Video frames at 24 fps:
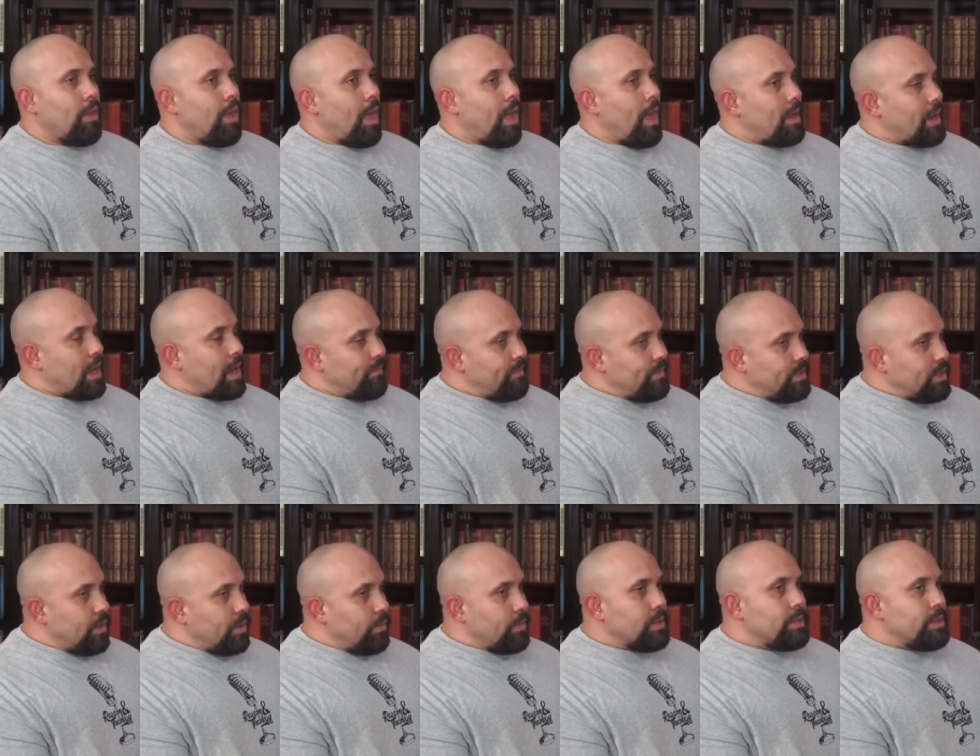And I've
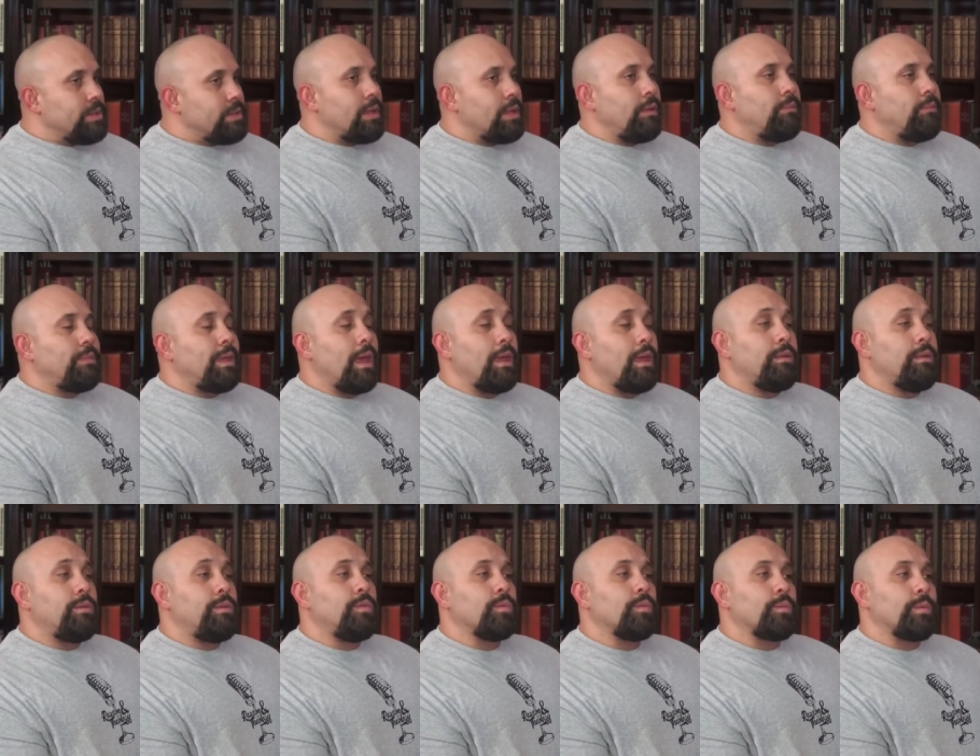noticed they
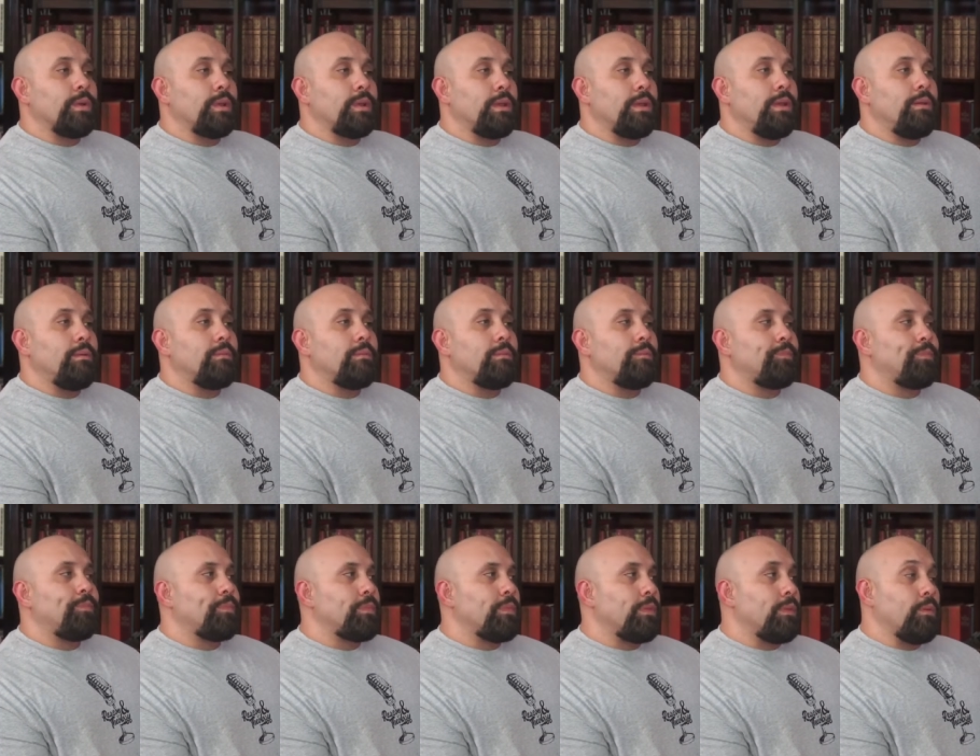tend to really,
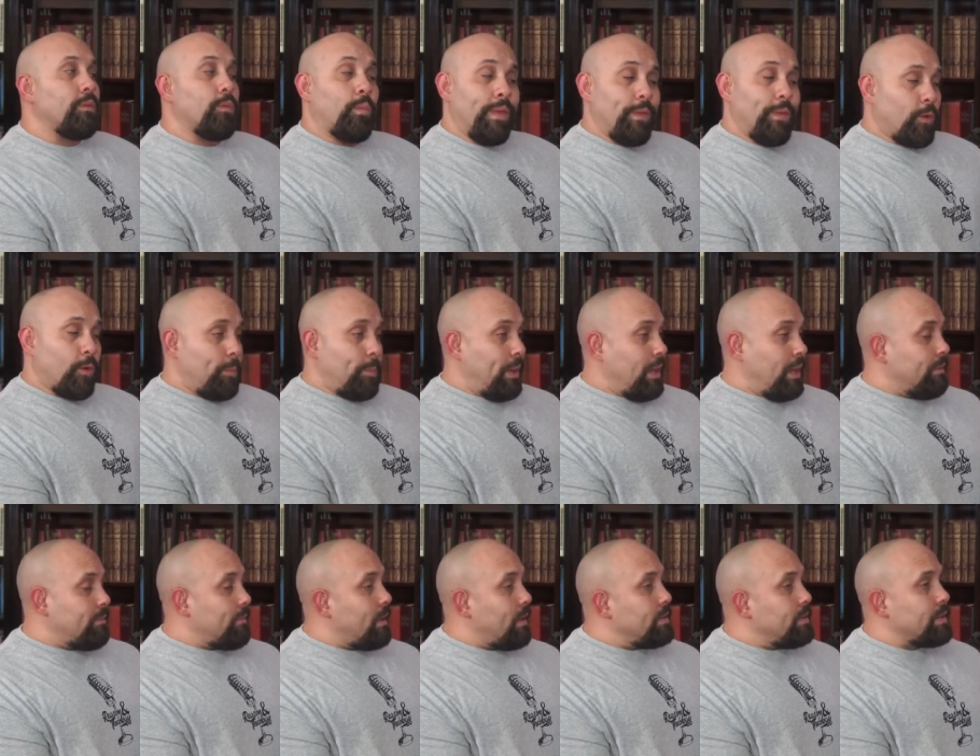whether it be
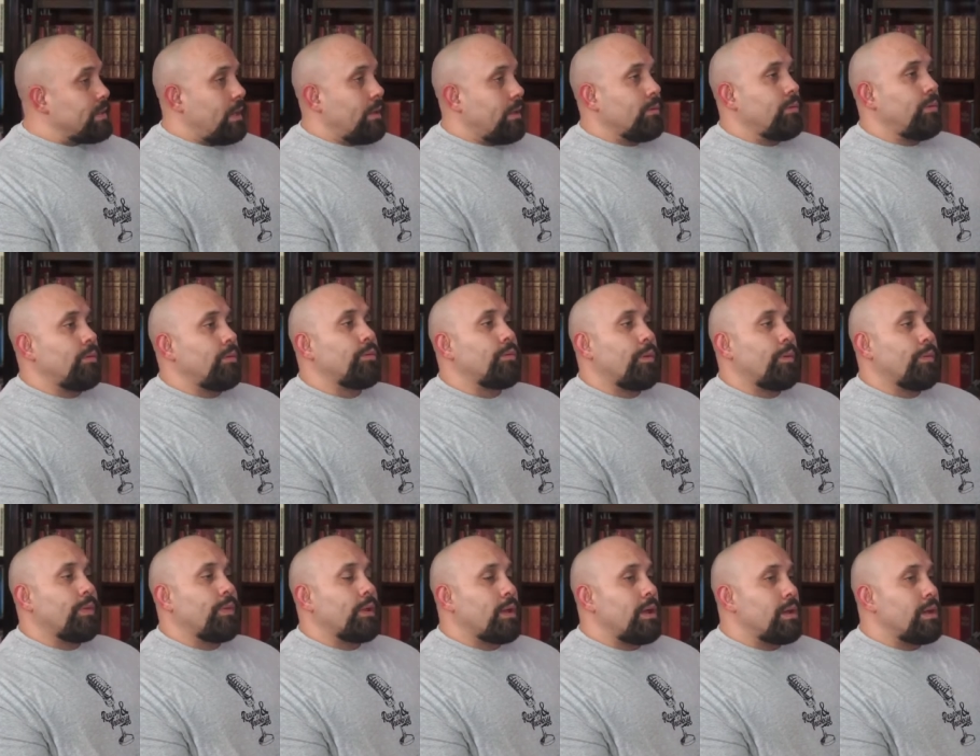evangelical or
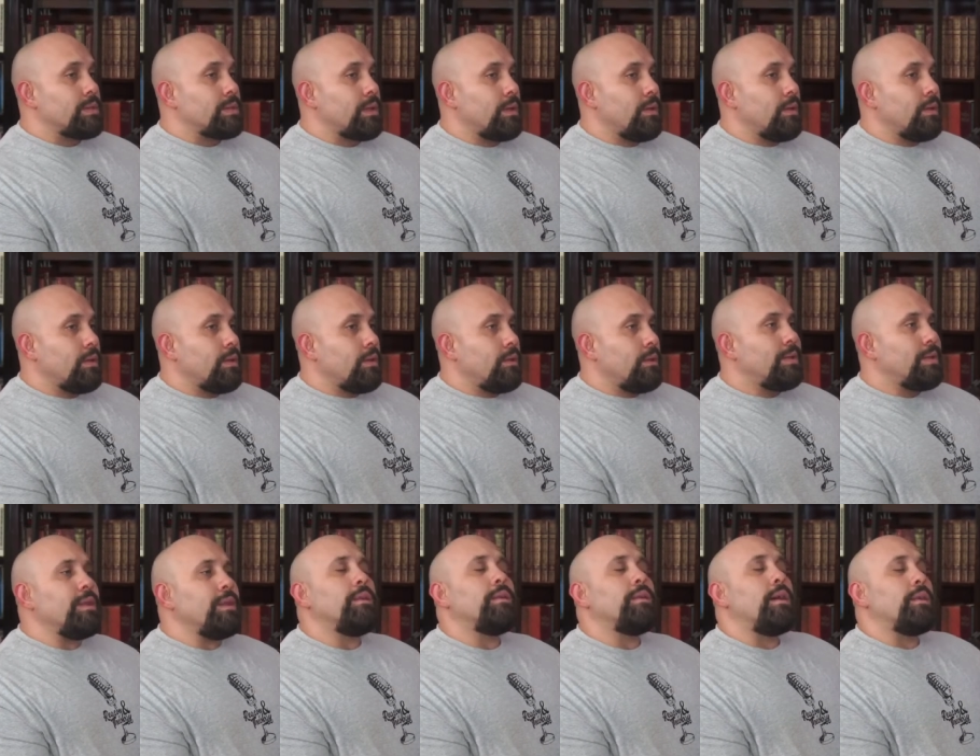Orthodox, yeah.
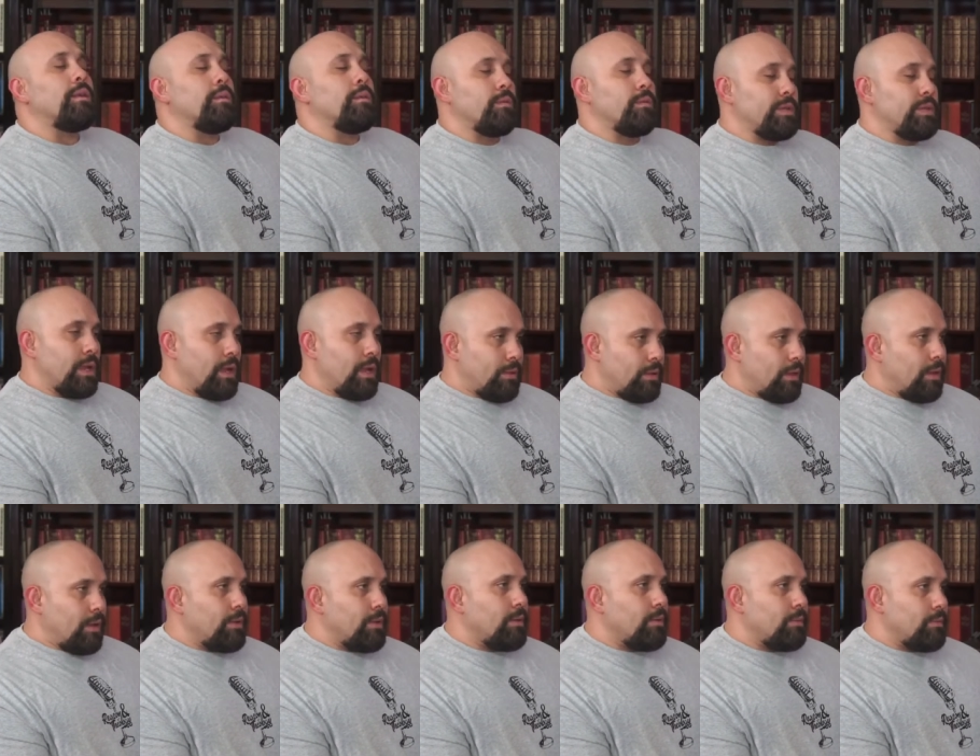tend to not understand that.